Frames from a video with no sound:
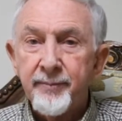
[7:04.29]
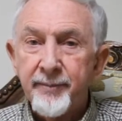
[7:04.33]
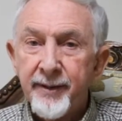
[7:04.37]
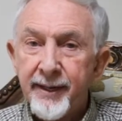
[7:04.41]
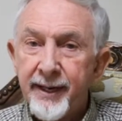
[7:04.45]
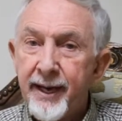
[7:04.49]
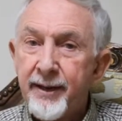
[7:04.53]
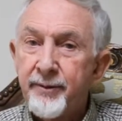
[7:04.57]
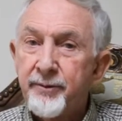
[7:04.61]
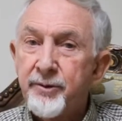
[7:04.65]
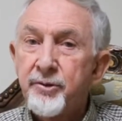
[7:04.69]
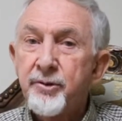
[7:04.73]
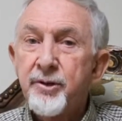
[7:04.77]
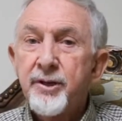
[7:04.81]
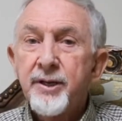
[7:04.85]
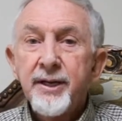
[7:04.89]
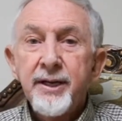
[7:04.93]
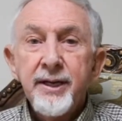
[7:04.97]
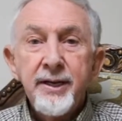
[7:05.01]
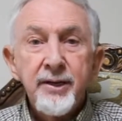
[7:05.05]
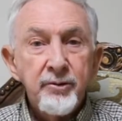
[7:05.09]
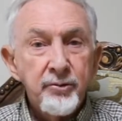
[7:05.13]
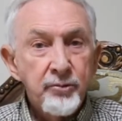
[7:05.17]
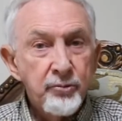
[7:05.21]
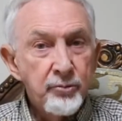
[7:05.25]
And I would
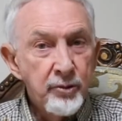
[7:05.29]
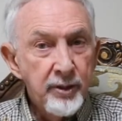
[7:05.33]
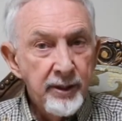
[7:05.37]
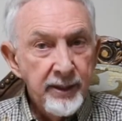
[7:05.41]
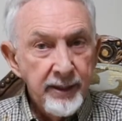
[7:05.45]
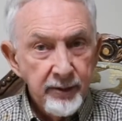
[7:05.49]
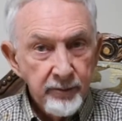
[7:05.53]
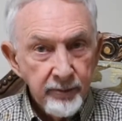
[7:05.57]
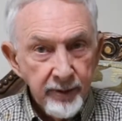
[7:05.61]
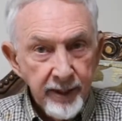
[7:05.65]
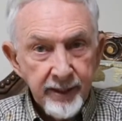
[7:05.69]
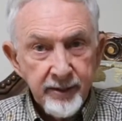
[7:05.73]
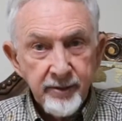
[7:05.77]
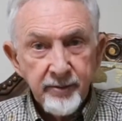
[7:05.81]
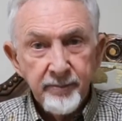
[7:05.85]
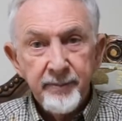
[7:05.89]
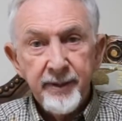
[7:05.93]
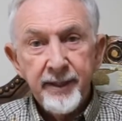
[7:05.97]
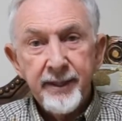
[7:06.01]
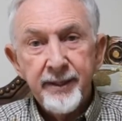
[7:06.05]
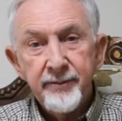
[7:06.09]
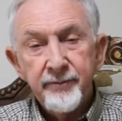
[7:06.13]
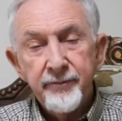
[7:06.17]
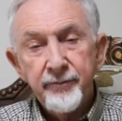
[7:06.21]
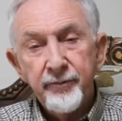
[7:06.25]
really
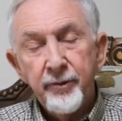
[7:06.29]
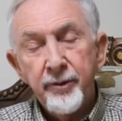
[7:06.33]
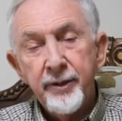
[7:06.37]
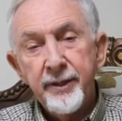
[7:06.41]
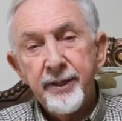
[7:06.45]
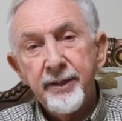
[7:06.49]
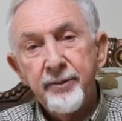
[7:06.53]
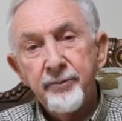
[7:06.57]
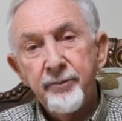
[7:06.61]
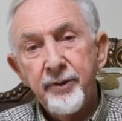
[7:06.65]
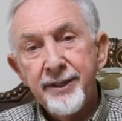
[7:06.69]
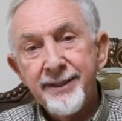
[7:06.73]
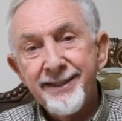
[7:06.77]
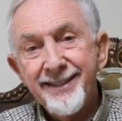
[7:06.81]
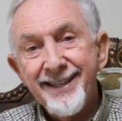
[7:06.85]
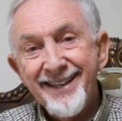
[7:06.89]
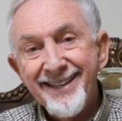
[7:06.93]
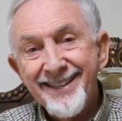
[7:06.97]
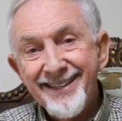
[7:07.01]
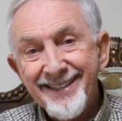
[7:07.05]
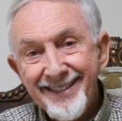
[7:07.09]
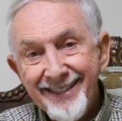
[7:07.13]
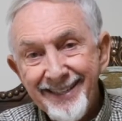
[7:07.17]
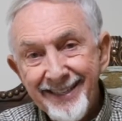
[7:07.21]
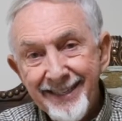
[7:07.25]
recommend for anyone that
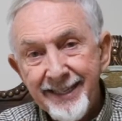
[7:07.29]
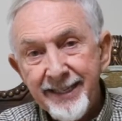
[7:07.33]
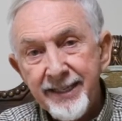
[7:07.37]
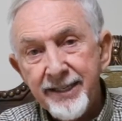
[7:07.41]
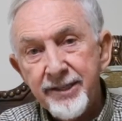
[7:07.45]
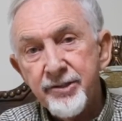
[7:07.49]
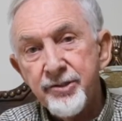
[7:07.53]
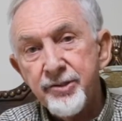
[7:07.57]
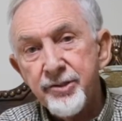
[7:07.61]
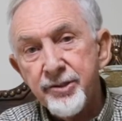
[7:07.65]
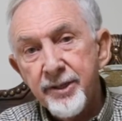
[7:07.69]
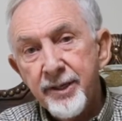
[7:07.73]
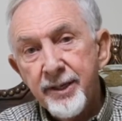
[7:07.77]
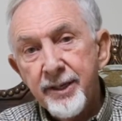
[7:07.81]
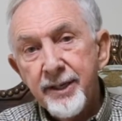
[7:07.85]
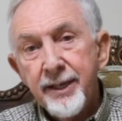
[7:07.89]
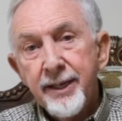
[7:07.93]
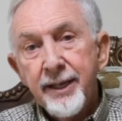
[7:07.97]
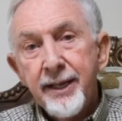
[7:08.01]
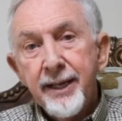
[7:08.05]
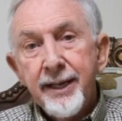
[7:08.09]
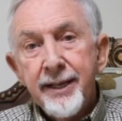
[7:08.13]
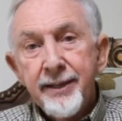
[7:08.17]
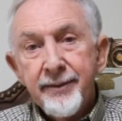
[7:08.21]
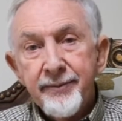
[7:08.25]
needs
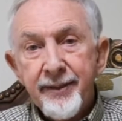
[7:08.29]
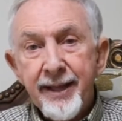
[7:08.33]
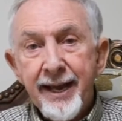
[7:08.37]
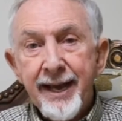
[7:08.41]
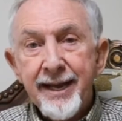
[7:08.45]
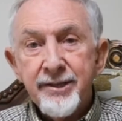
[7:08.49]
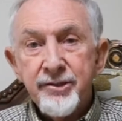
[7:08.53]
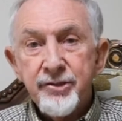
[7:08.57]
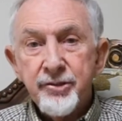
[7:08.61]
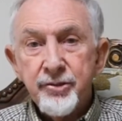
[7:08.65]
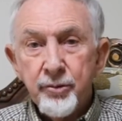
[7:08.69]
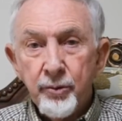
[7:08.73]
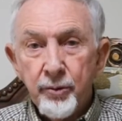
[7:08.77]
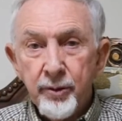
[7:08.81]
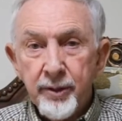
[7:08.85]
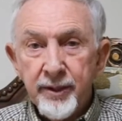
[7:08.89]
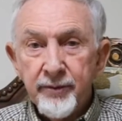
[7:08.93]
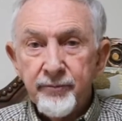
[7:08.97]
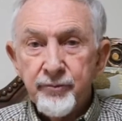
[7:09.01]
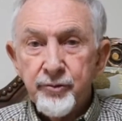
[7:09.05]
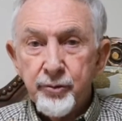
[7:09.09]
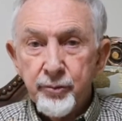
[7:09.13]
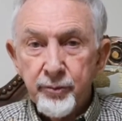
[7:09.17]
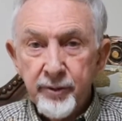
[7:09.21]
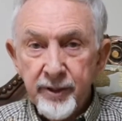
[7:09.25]
that sort
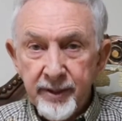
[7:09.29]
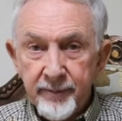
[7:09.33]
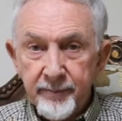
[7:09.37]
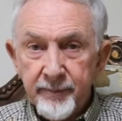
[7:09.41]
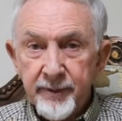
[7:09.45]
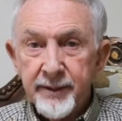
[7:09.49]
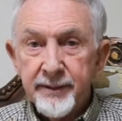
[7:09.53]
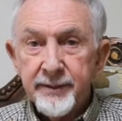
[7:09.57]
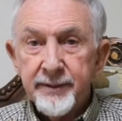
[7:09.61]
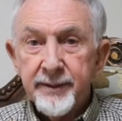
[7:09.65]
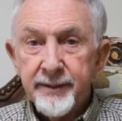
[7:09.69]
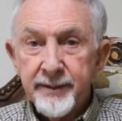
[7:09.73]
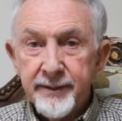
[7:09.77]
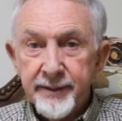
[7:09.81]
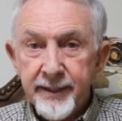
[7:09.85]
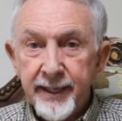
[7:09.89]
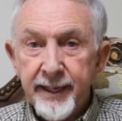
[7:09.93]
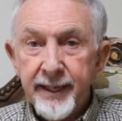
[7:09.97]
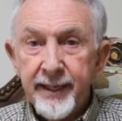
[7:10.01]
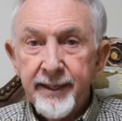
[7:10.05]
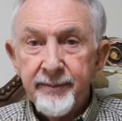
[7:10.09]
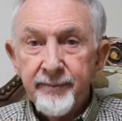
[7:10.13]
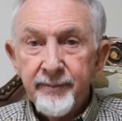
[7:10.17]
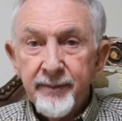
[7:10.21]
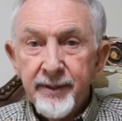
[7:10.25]
of treatment that
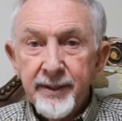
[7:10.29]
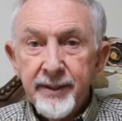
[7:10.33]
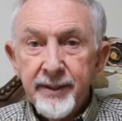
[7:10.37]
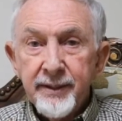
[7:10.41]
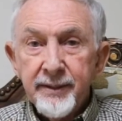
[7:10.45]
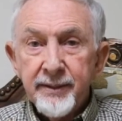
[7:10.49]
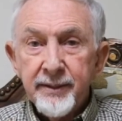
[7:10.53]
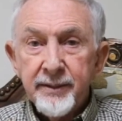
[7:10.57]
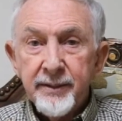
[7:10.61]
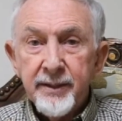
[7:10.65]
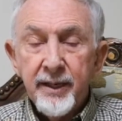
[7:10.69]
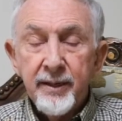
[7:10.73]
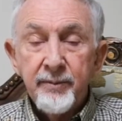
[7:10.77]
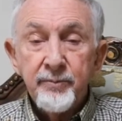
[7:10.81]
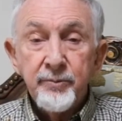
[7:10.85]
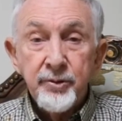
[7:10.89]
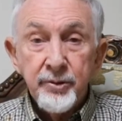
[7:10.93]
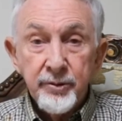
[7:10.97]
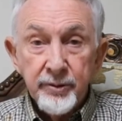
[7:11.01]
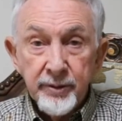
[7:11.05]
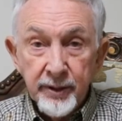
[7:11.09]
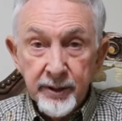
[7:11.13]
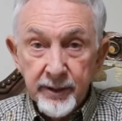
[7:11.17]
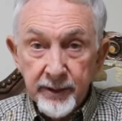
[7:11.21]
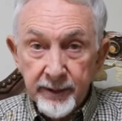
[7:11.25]
they come to
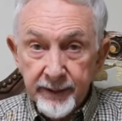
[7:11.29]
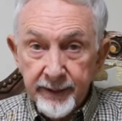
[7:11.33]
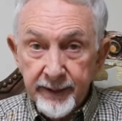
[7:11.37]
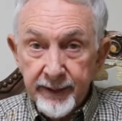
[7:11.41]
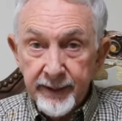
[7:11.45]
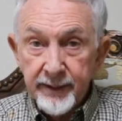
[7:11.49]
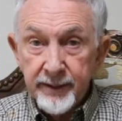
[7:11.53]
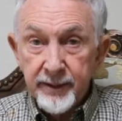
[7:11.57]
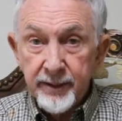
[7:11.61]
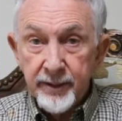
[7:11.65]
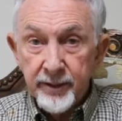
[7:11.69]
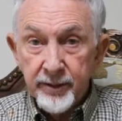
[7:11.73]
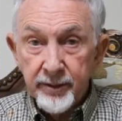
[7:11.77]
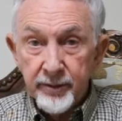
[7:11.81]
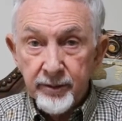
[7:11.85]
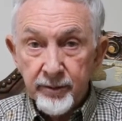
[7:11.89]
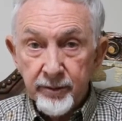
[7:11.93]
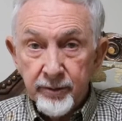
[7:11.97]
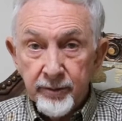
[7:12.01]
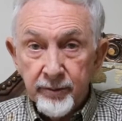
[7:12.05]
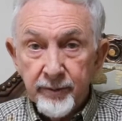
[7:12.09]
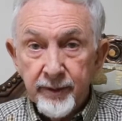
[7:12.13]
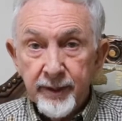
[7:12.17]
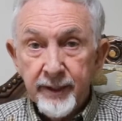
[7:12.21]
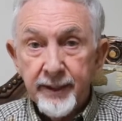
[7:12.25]
the clinic
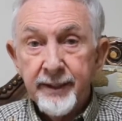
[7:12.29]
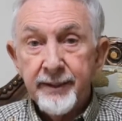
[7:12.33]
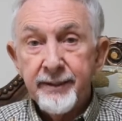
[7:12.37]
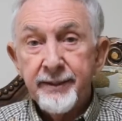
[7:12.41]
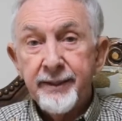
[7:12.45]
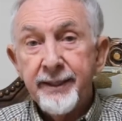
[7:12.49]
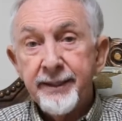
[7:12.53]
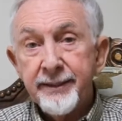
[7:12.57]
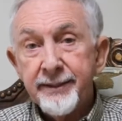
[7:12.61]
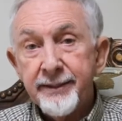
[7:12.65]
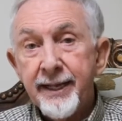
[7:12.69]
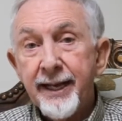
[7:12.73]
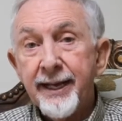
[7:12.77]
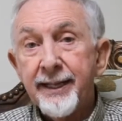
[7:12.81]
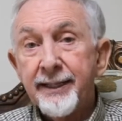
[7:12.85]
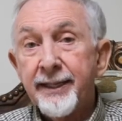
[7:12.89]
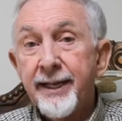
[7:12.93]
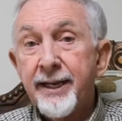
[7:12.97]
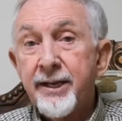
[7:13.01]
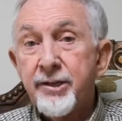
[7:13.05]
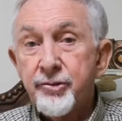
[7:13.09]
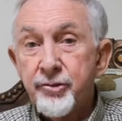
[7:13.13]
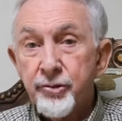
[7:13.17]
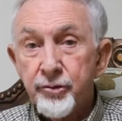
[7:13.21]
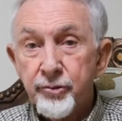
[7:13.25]
here and get that
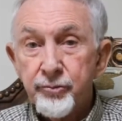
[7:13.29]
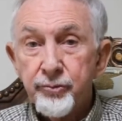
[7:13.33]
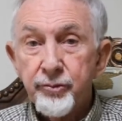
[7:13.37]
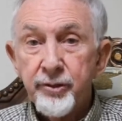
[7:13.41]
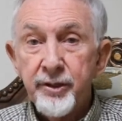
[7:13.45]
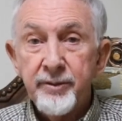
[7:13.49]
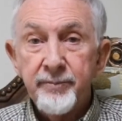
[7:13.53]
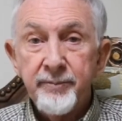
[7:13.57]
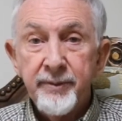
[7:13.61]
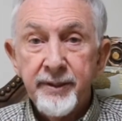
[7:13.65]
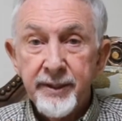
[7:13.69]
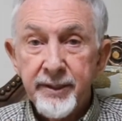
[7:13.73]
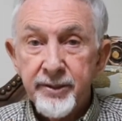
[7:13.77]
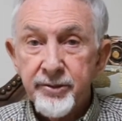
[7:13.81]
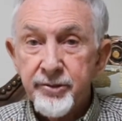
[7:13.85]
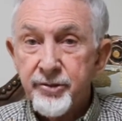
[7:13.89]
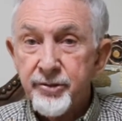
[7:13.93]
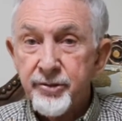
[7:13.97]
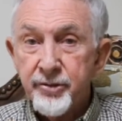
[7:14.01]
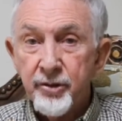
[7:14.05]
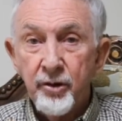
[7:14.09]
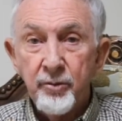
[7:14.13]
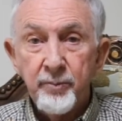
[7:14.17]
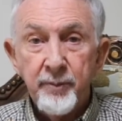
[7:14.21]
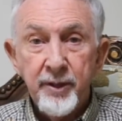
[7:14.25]
laser treatment. It's
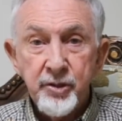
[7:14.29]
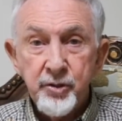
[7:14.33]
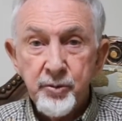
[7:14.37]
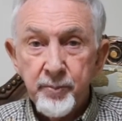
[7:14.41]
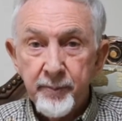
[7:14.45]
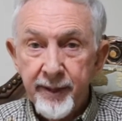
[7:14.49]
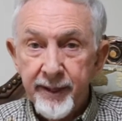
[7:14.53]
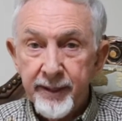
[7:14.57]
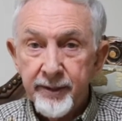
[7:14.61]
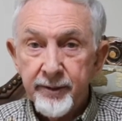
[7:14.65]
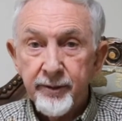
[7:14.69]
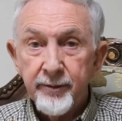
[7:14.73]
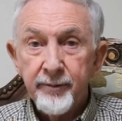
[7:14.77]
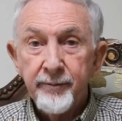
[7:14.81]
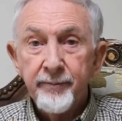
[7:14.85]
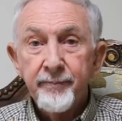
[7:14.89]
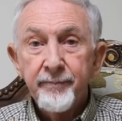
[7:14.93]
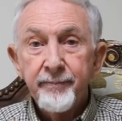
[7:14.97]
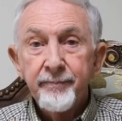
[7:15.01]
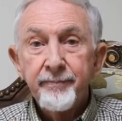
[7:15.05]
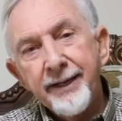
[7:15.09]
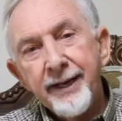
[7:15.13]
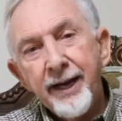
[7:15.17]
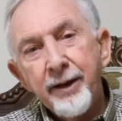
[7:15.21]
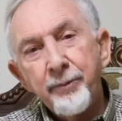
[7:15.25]
so much better.
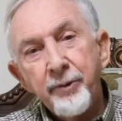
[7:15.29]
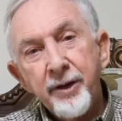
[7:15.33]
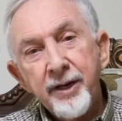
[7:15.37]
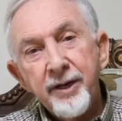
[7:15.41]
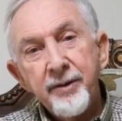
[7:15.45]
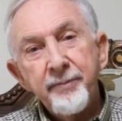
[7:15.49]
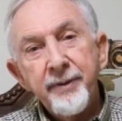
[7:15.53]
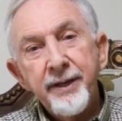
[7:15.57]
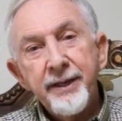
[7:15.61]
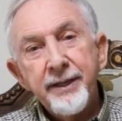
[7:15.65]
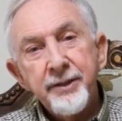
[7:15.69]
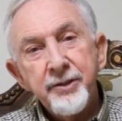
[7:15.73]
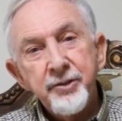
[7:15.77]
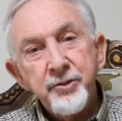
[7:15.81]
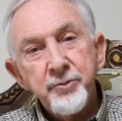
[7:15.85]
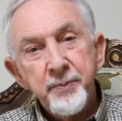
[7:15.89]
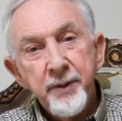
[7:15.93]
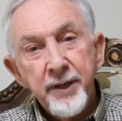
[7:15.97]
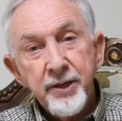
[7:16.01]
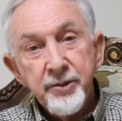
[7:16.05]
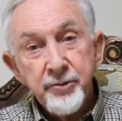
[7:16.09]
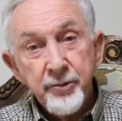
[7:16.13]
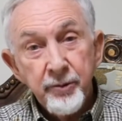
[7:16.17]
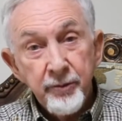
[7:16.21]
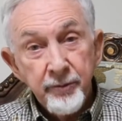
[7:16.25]
And I want to make a
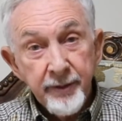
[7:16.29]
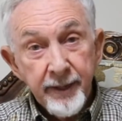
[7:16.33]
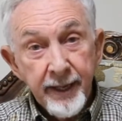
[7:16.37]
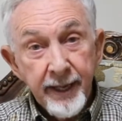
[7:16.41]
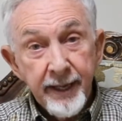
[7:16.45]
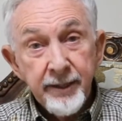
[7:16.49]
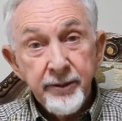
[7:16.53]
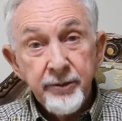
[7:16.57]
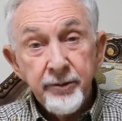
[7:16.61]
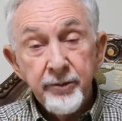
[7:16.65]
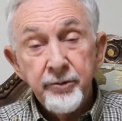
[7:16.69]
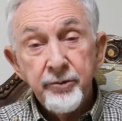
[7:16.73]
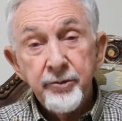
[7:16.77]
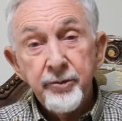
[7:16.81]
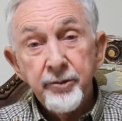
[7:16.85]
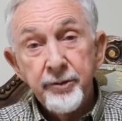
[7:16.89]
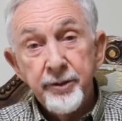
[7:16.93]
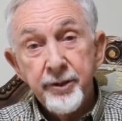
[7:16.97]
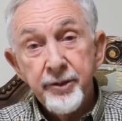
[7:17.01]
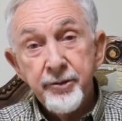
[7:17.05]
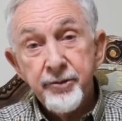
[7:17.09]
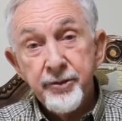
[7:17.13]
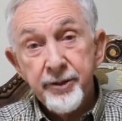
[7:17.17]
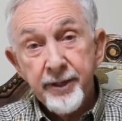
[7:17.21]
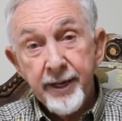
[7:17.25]
special thank you to
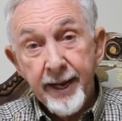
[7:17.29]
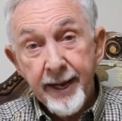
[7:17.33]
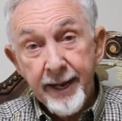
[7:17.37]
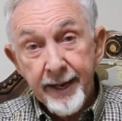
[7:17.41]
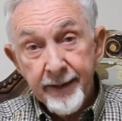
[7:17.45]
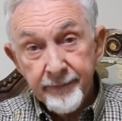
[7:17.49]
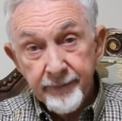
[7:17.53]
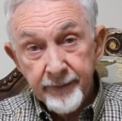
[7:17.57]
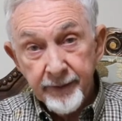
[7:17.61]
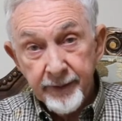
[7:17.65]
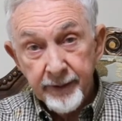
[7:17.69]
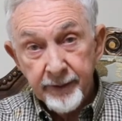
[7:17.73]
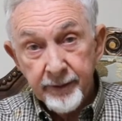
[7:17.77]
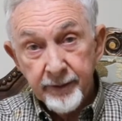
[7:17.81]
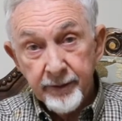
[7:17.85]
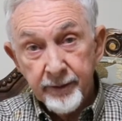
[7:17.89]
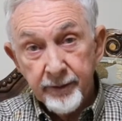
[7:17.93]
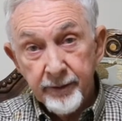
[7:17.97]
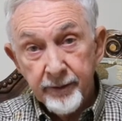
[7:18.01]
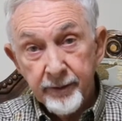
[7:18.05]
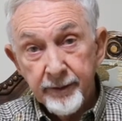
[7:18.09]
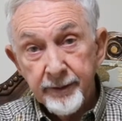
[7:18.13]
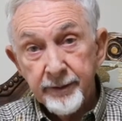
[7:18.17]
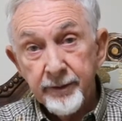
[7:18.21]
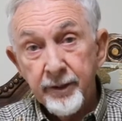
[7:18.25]
the staff
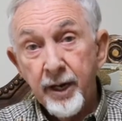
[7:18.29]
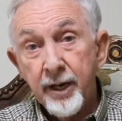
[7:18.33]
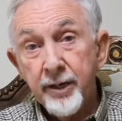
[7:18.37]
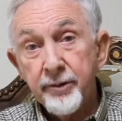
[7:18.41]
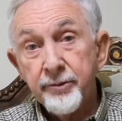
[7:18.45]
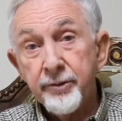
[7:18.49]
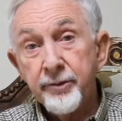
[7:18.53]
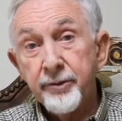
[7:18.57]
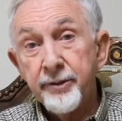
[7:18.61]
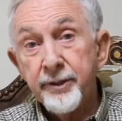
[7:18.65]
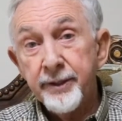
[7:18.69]
here and Dr.